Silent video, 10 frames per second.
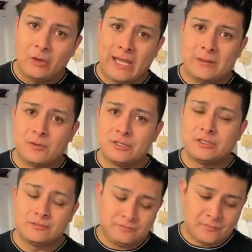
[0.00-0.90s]
video
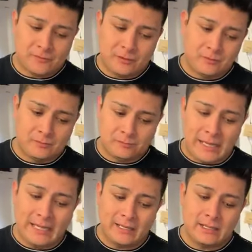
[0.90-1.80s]
cameras
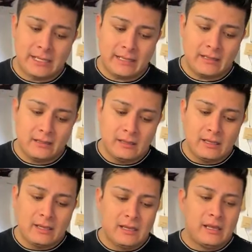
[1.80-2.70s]
from back in the day,